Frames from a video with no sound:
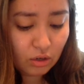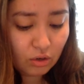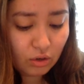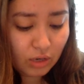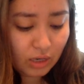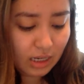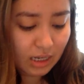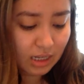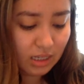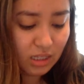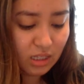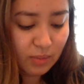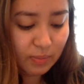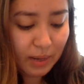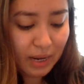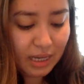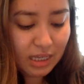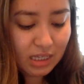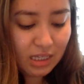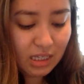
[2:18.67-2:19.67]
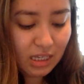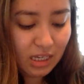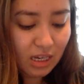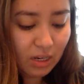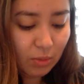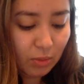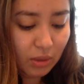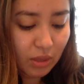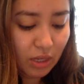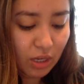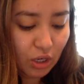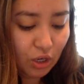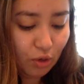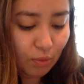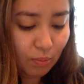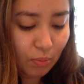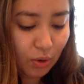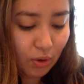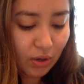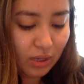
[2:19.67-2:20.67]
green and spicy with the
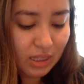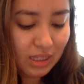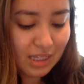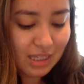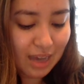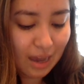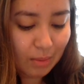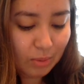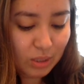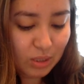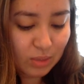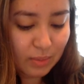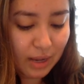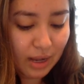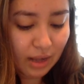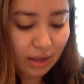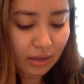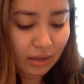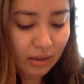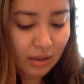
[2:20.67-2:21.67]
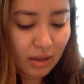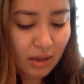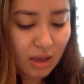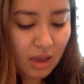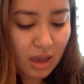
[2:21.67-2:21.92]
new broken sap smell,